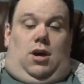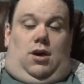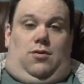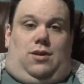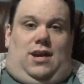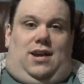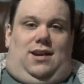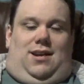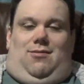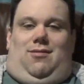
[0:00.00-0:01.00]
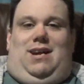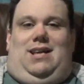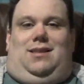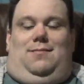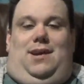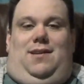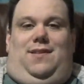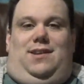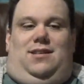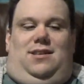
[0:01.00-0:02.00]
Okay, and now we're at the main
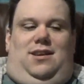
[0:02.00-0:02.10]
event of the